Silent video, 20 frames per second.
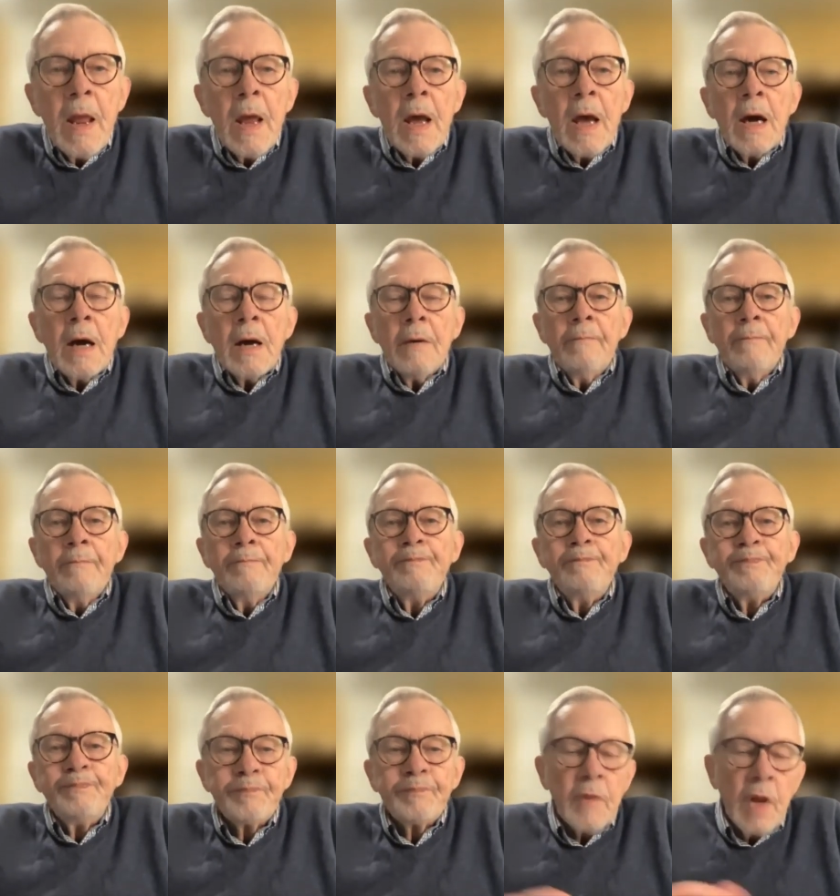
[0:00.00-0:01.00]
Um,
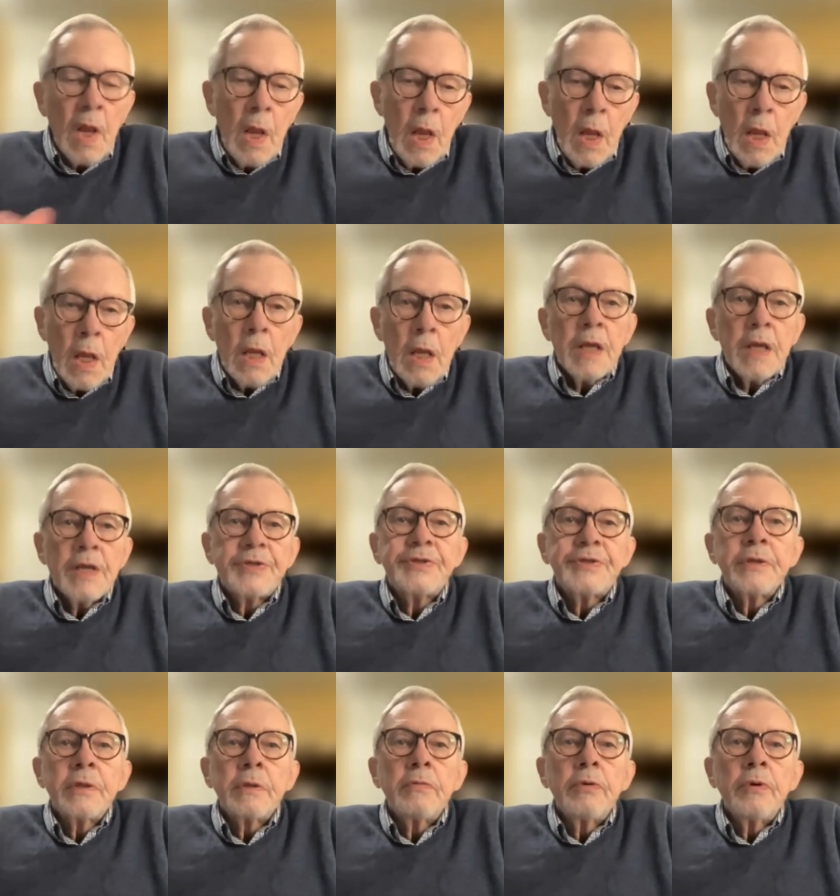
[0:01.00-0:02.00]
it's
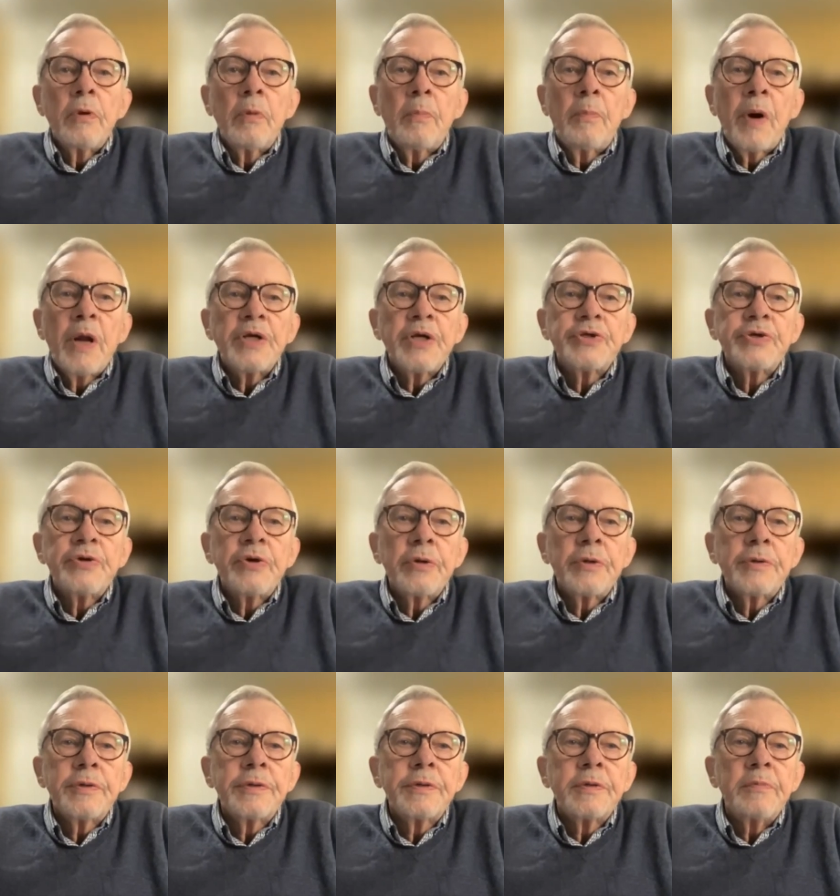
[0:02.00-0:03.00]
a real
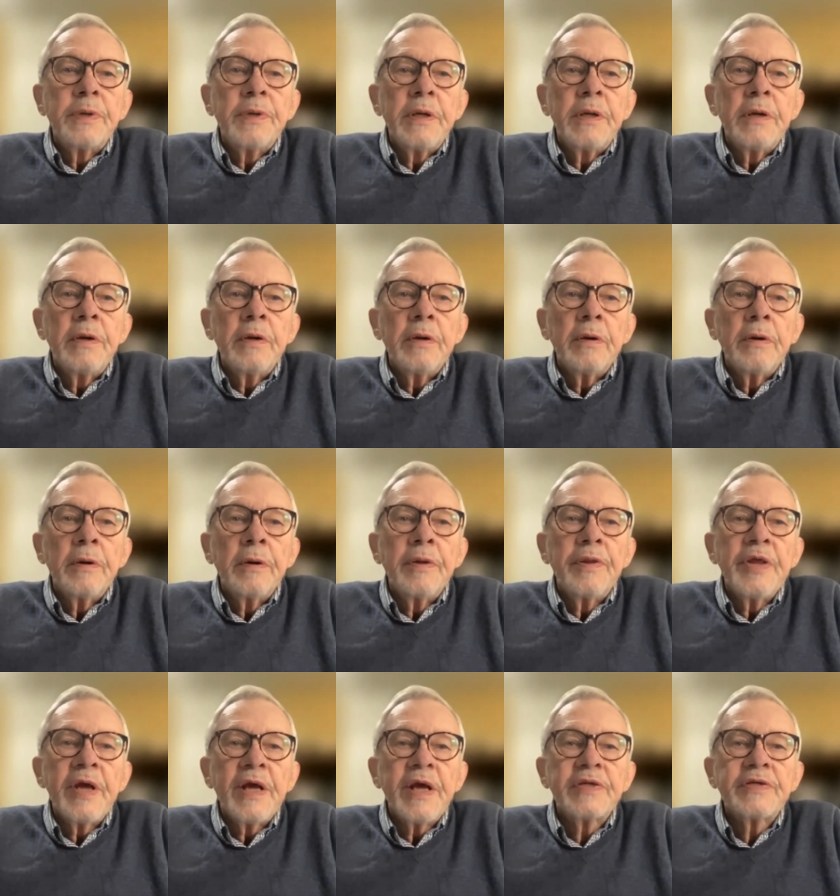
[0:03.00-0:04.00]
pleasure to be here, and
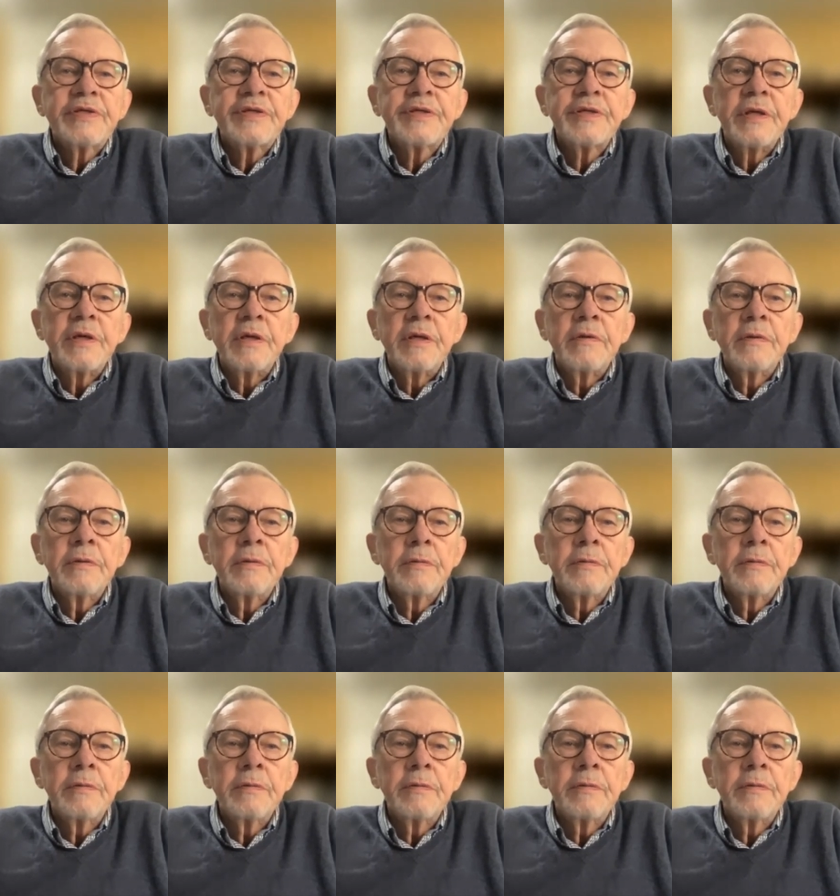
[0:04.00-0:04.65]
thanks uh,